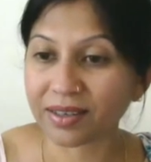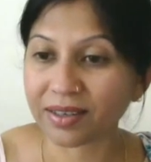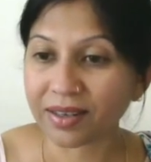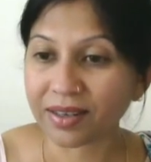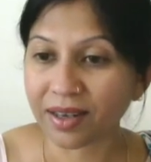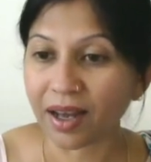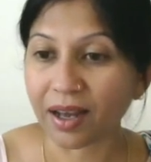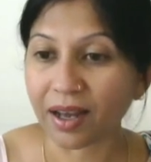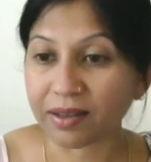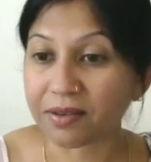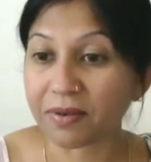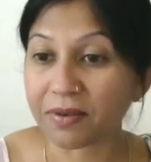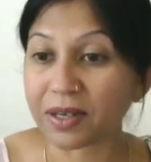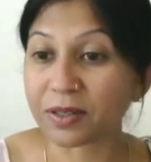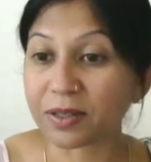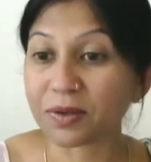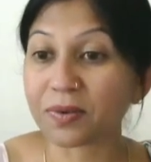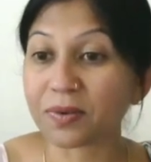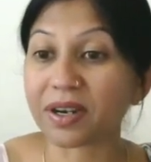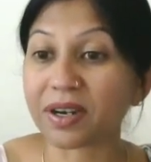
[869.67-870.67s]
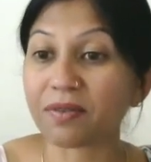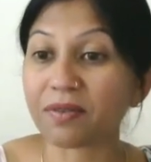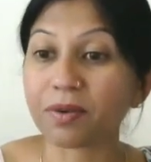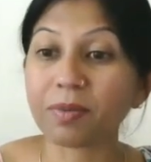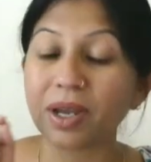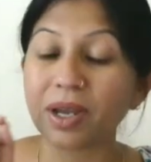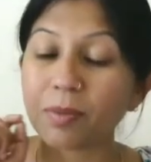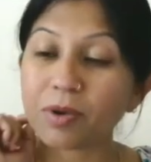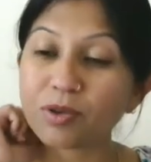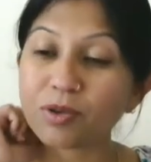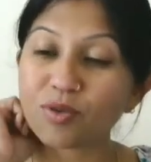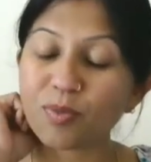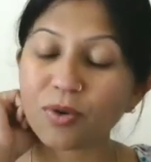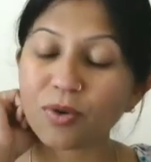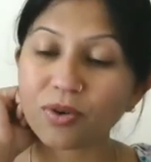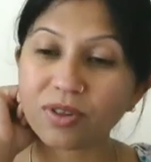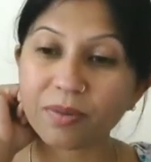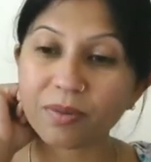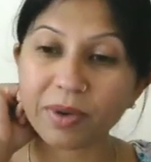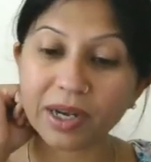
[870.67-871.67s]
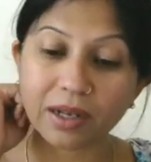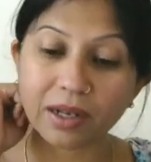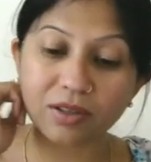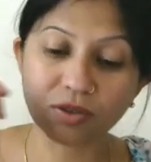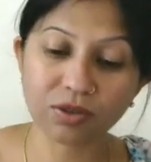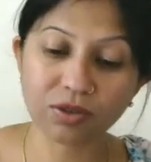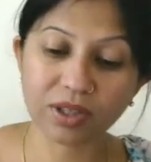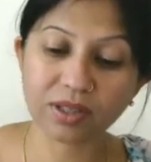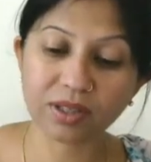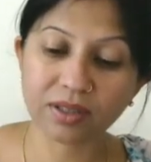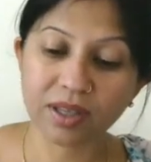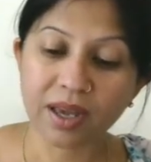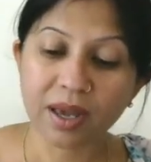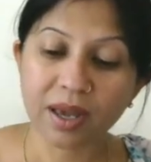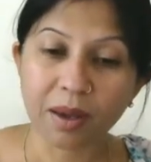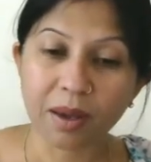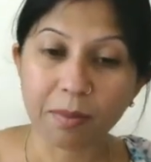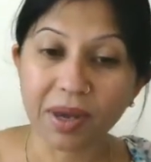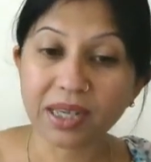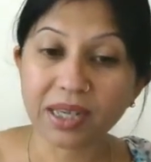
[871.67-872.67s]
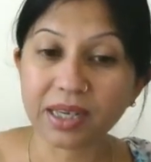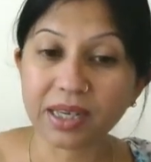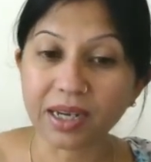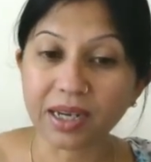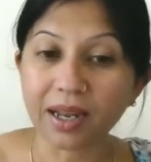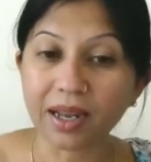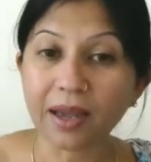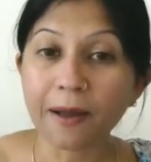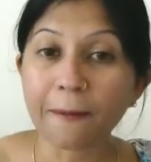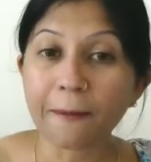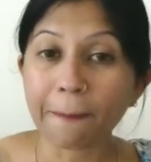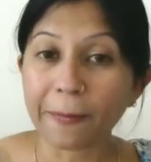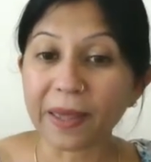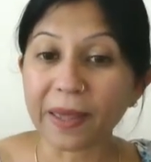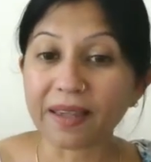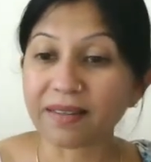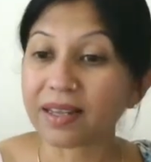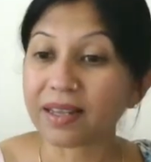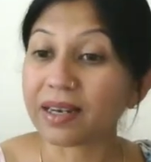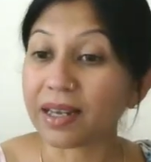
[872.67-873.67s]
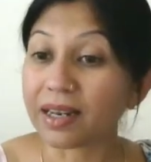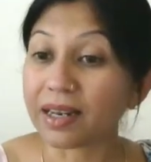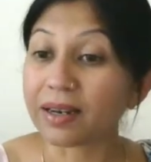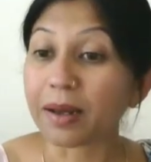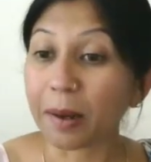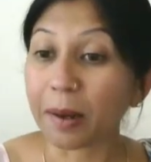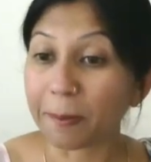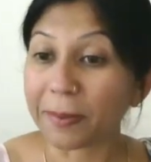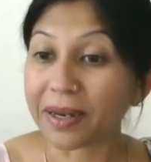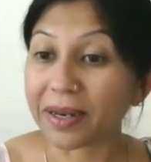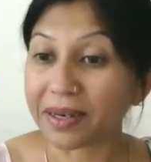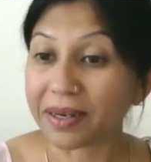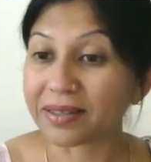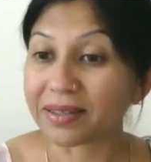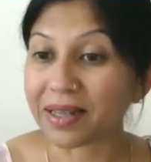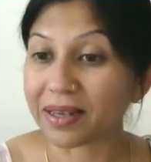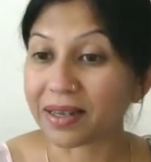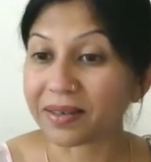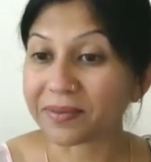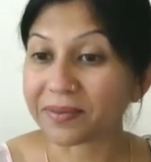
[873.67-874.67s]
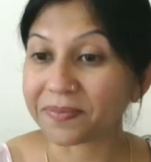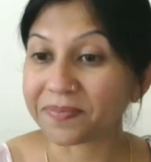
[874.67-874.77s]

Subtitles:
Otherwise you will never be able to pour the metal. So this basically is an incomplete design.